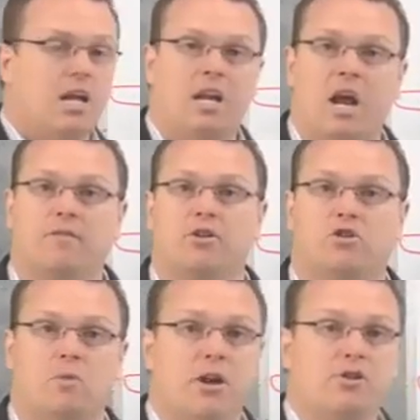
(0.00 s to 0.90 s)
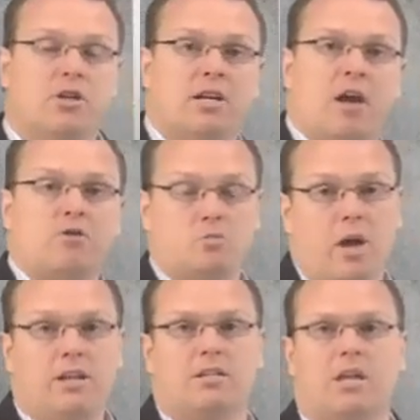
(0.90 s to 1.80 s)
in every direction. Now the
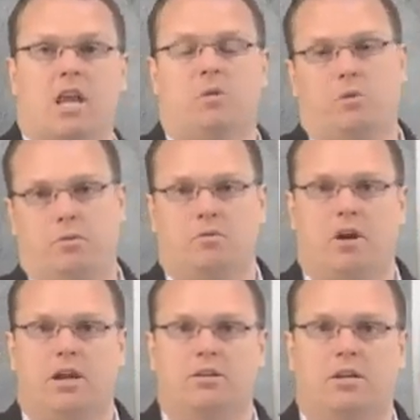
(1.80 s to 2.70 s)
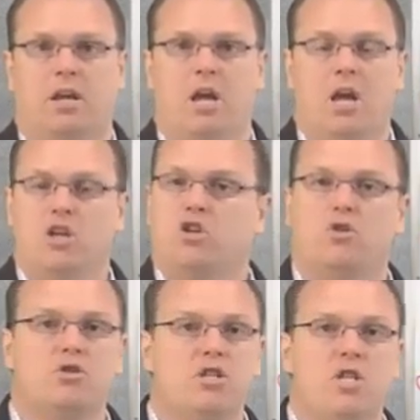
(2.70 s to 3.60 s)
red antenna would be right. So
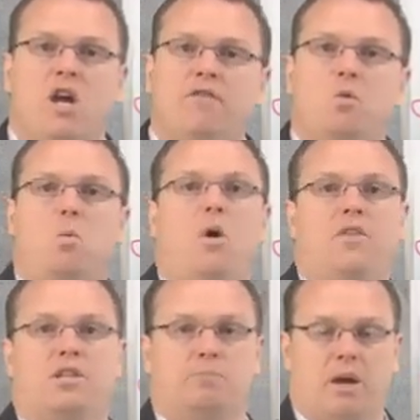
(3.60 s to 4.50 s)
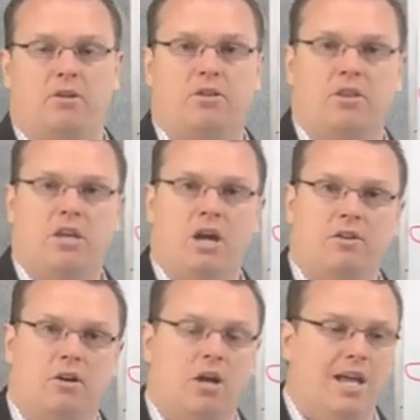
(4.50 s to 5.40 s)
there's never one that's better than the
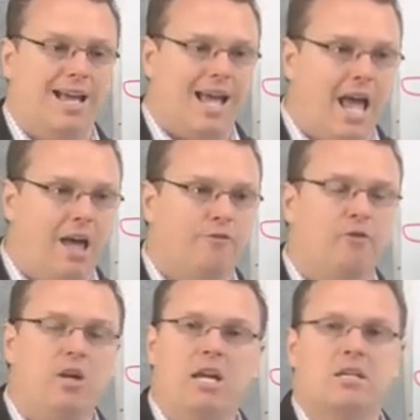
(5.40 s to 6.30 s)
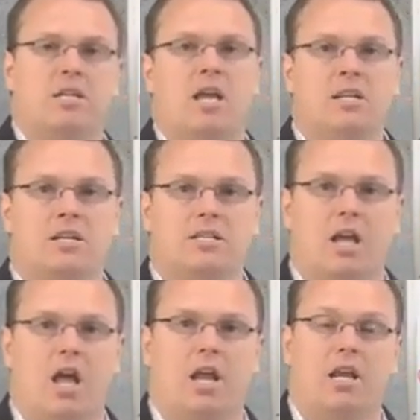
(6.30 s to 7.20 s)
other. Every antenna
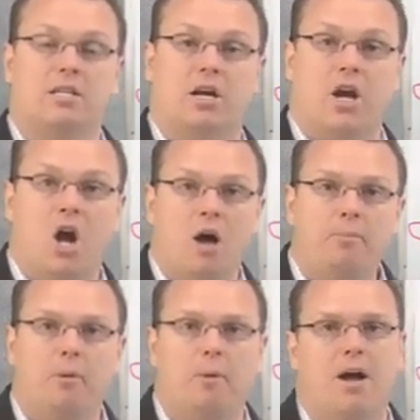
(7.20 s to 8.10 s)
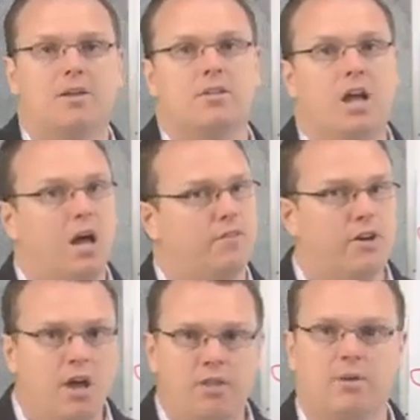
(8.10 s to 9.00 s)
design is a compromise of
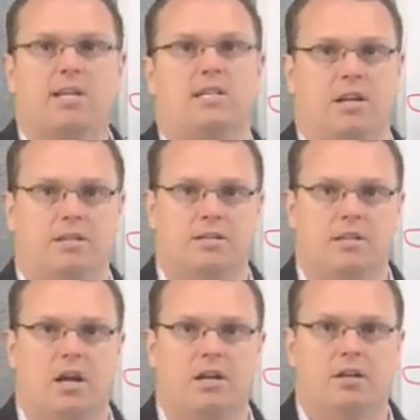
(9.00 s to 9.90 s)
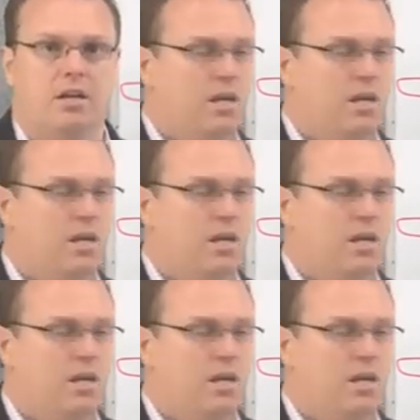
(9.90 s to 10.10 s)
another antenna design.